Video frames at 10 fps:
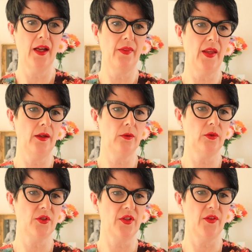And then, oh
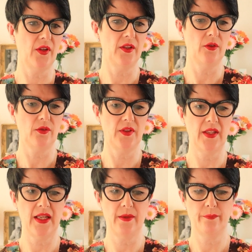gosh, I thought I'd knocked
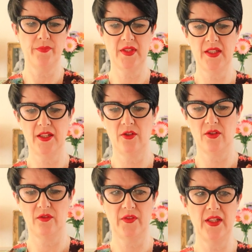the
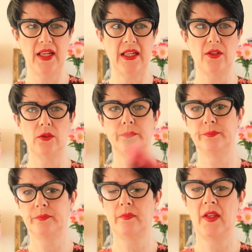stitches off the needle.
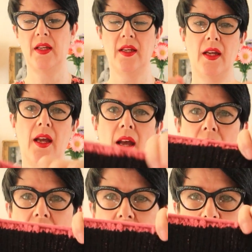
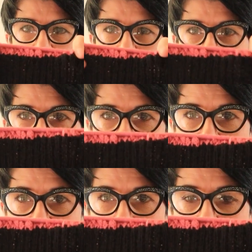And I've
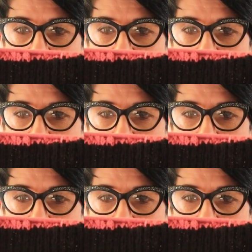started on